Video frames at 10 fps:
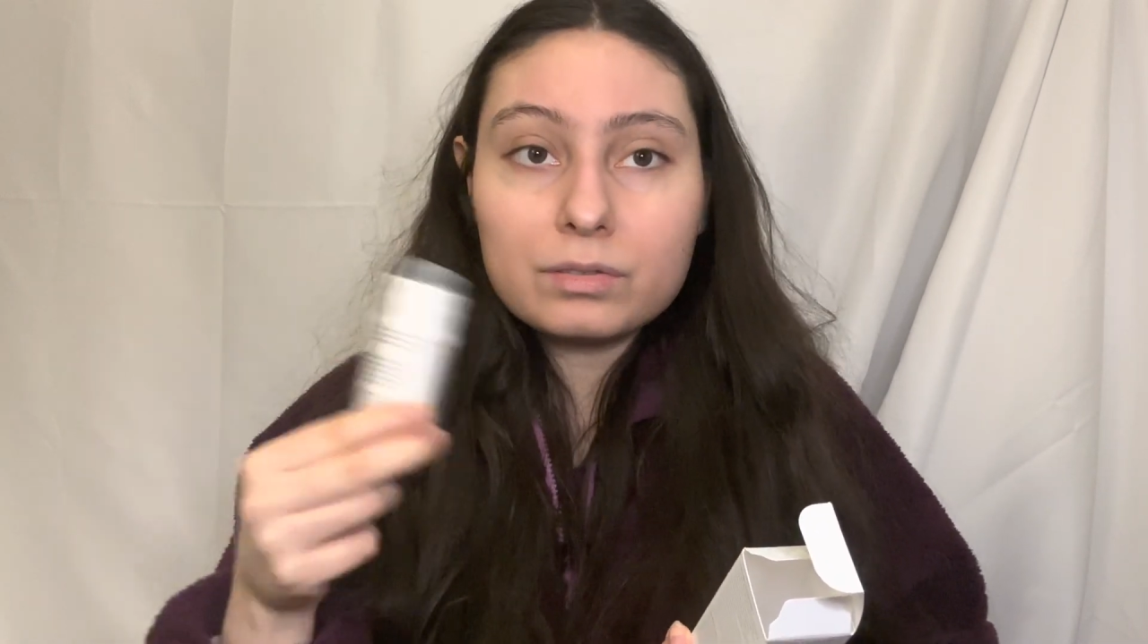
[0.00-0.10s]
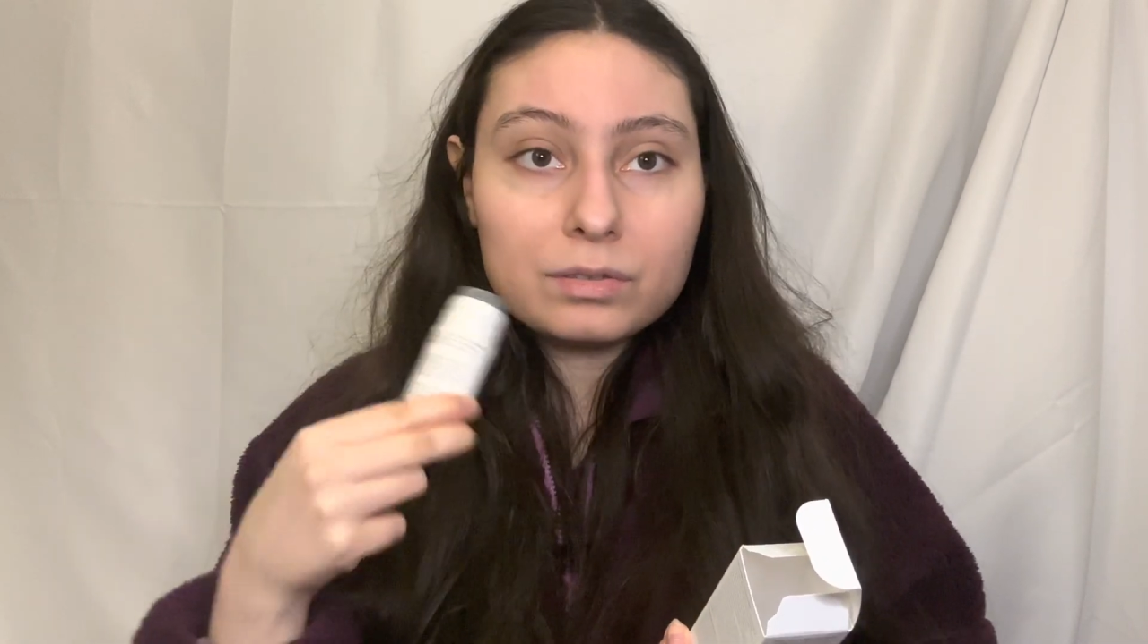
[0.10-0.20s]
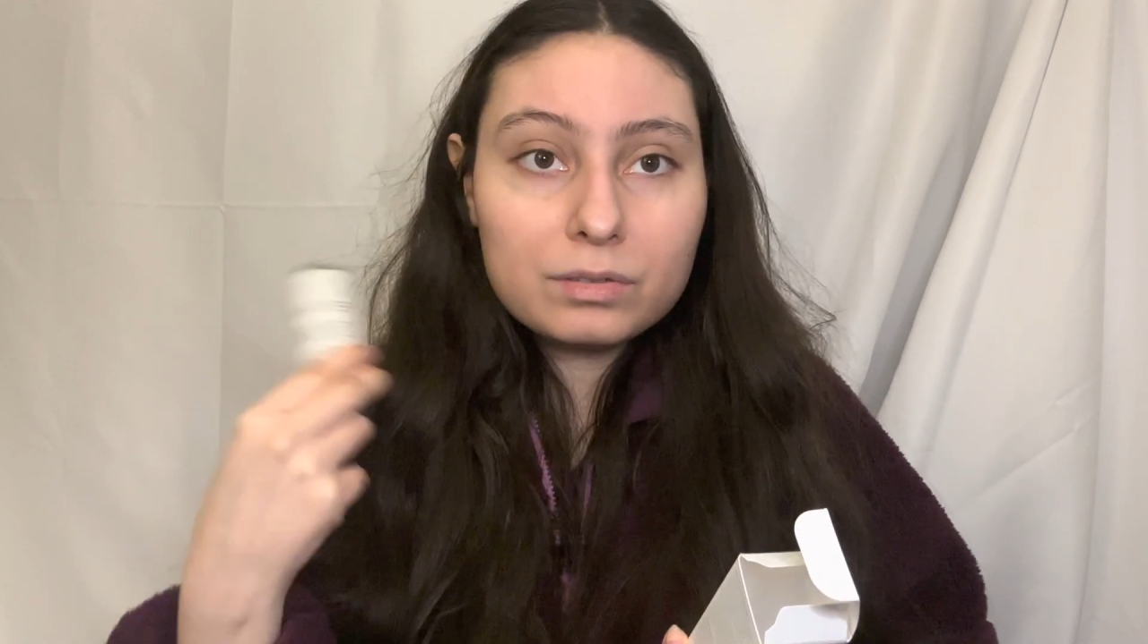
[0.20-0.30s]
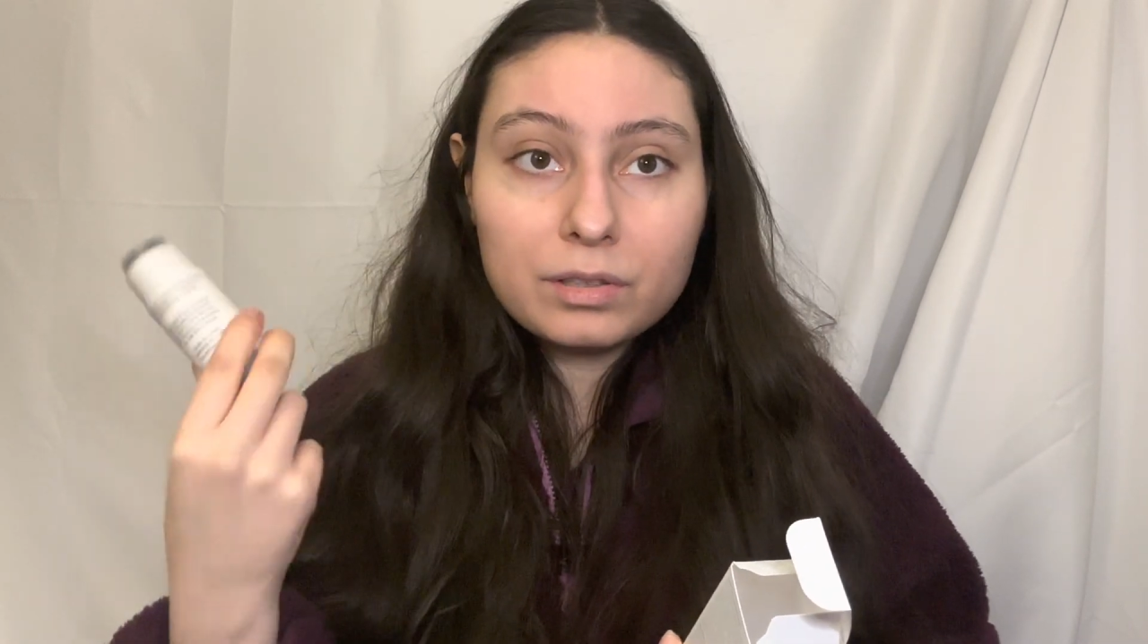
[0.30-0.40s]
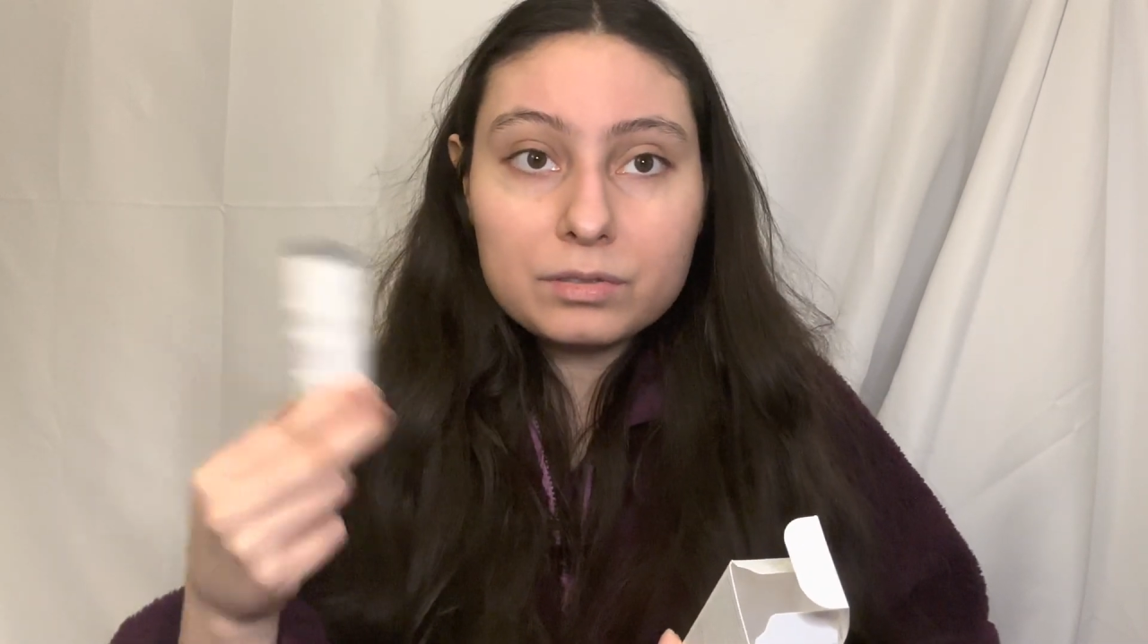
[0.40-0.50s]

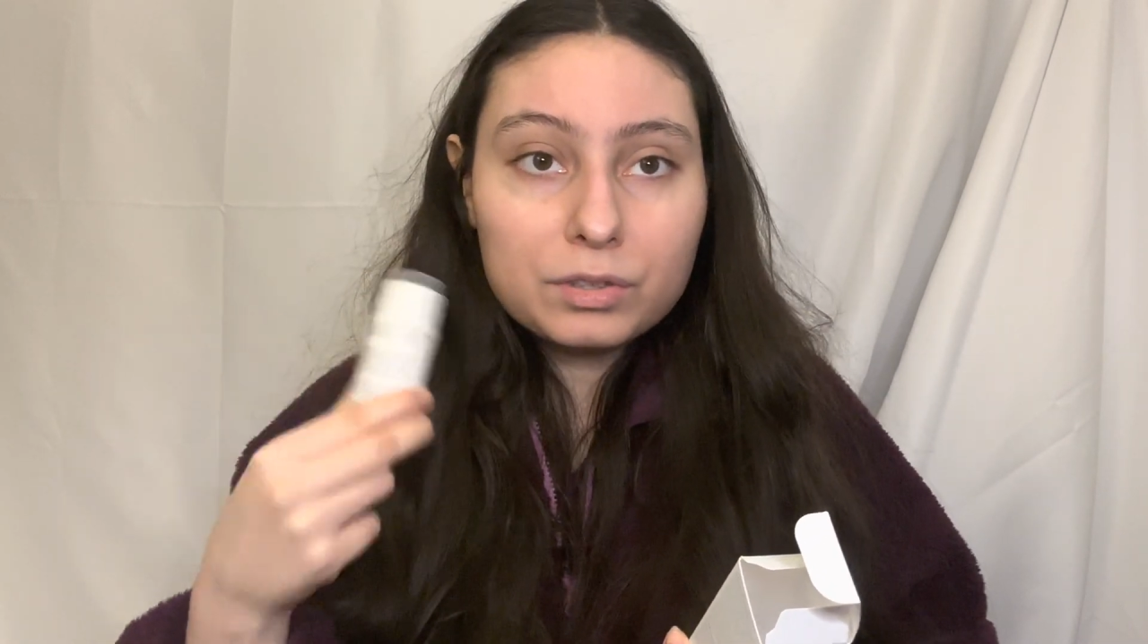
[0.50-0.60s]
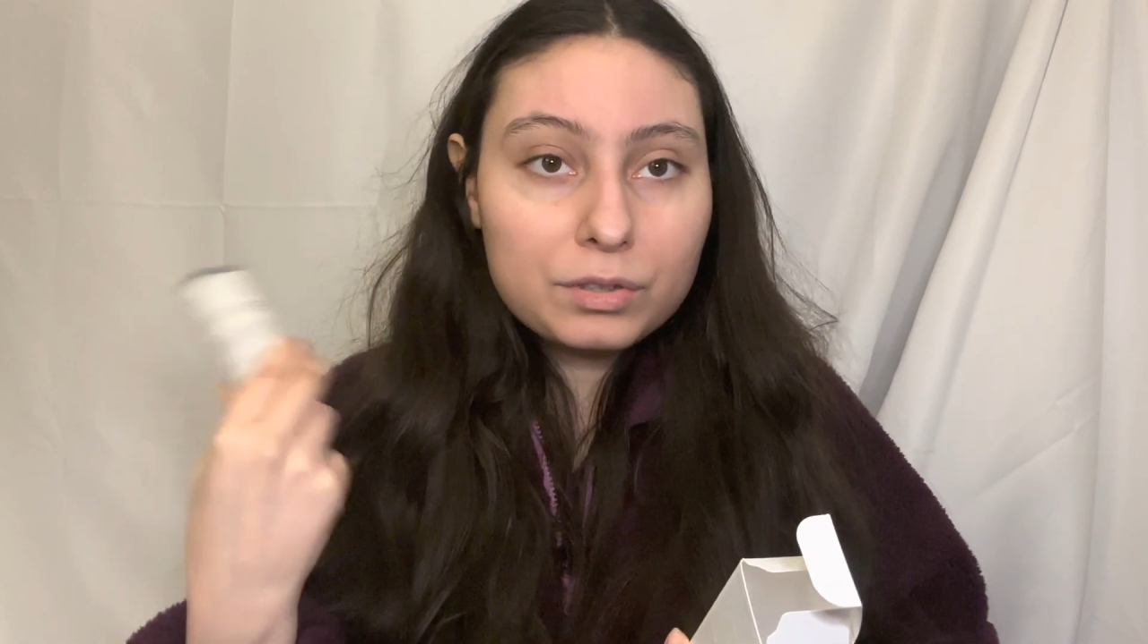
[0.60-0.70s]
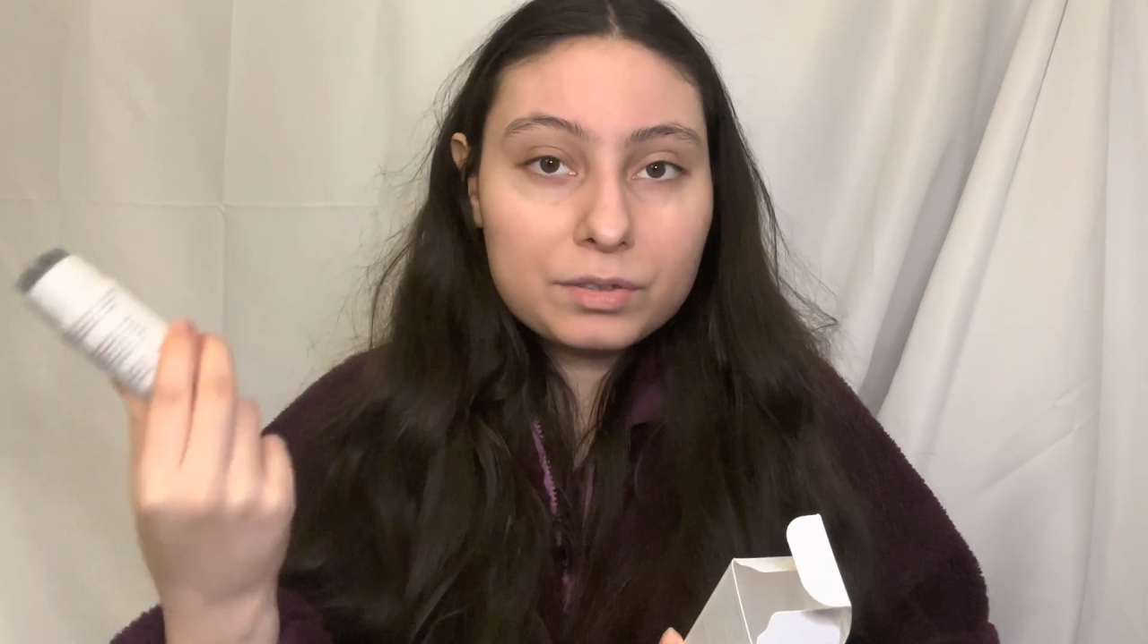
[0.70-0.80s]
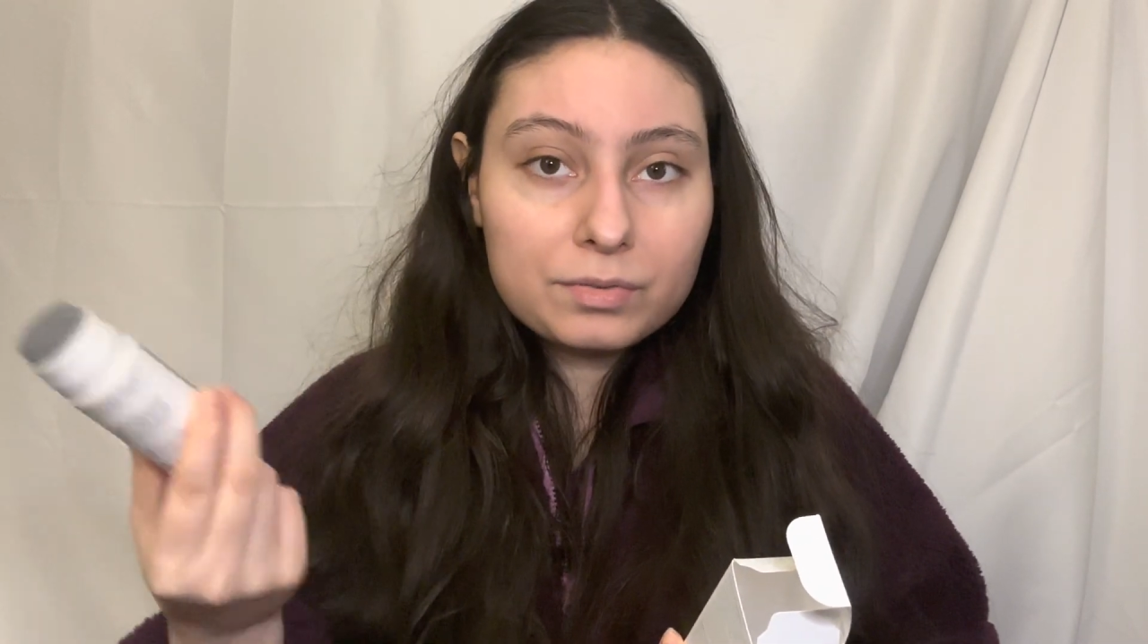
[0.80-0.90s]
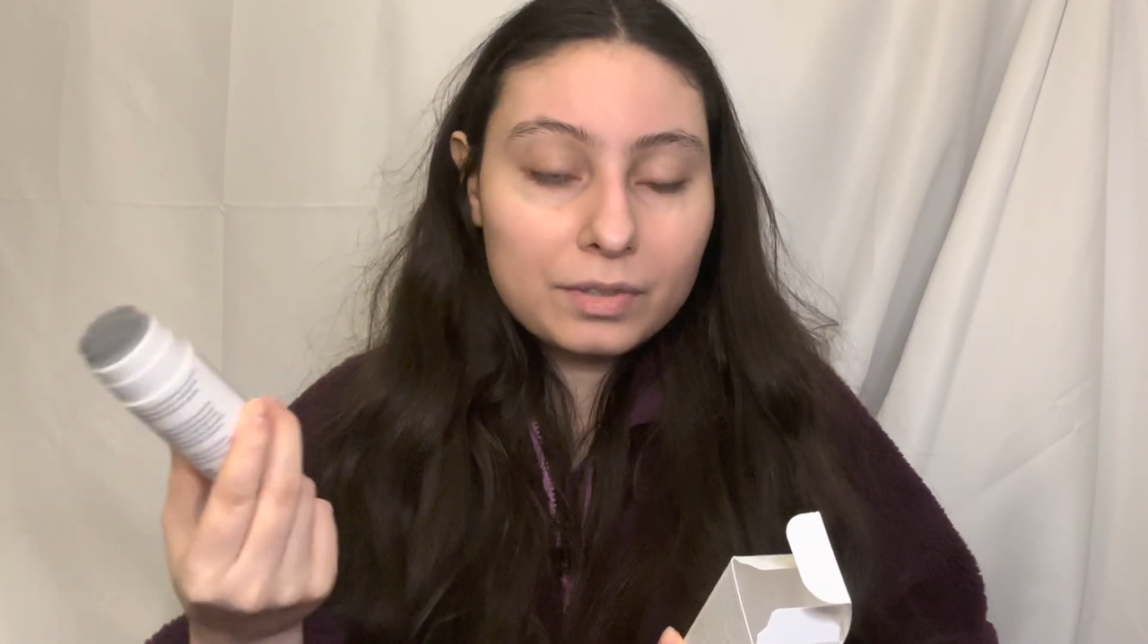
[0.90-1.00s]
onto
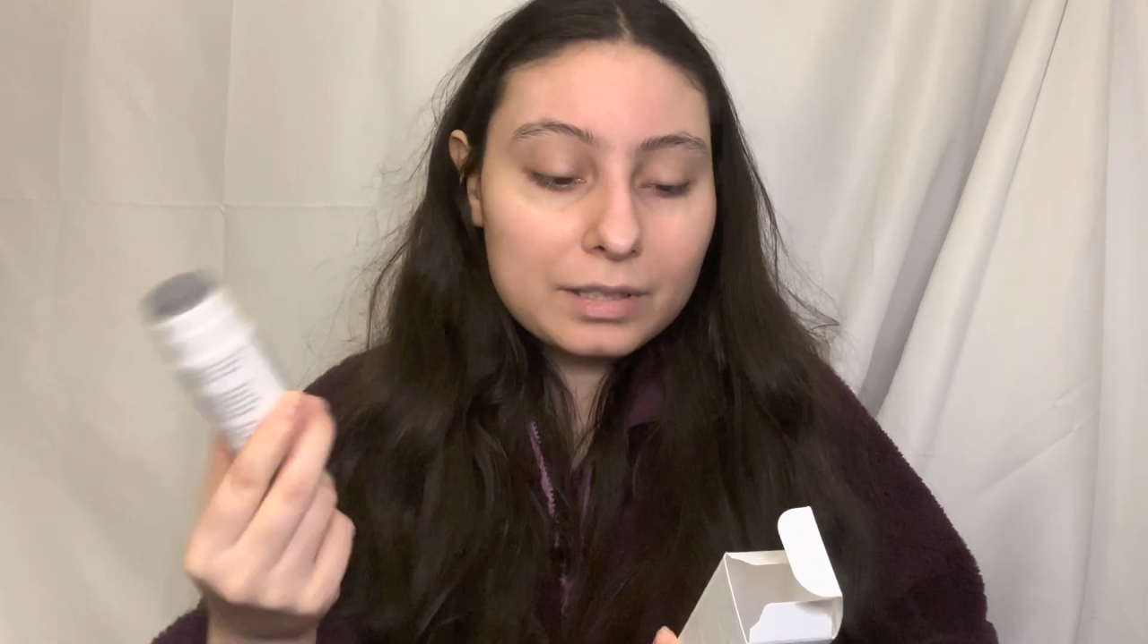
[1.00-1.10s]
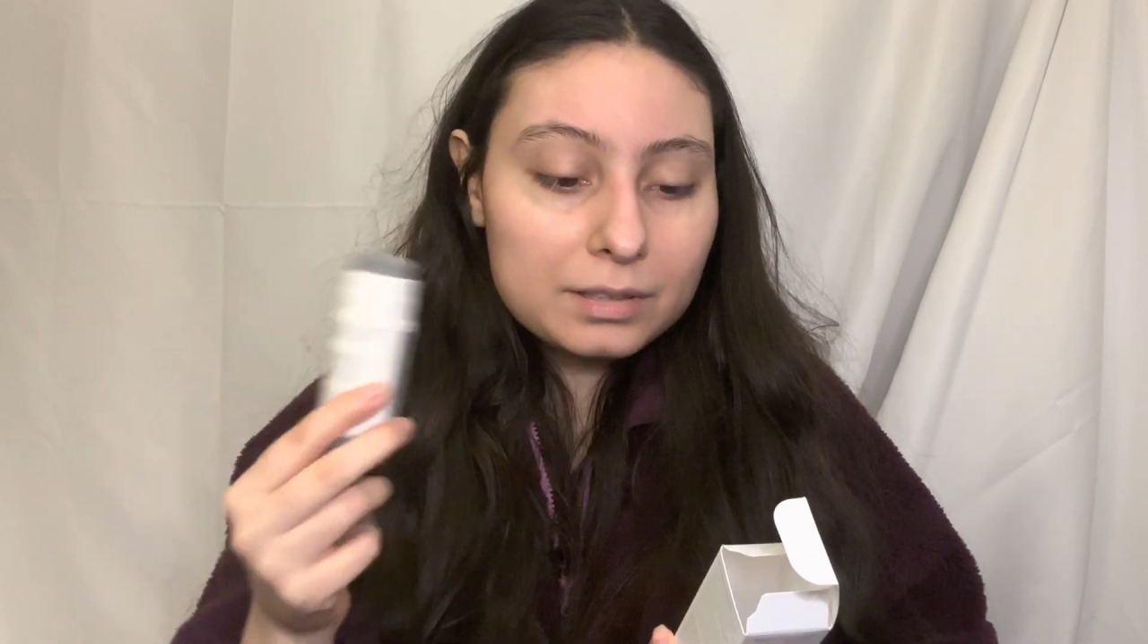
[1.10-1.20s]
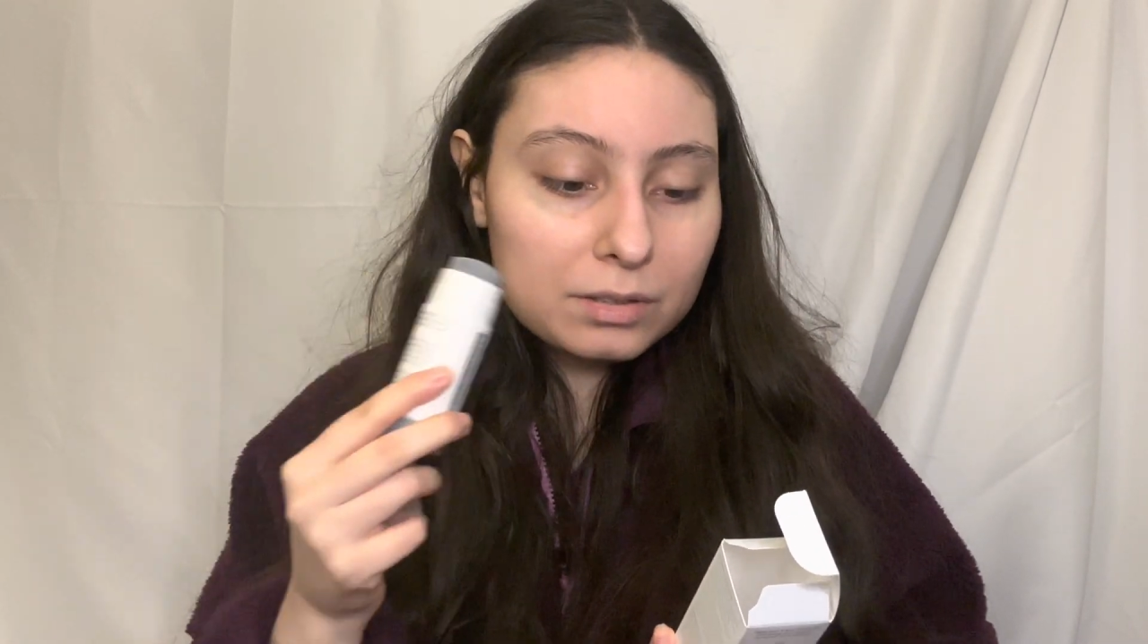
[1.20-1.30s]
your face.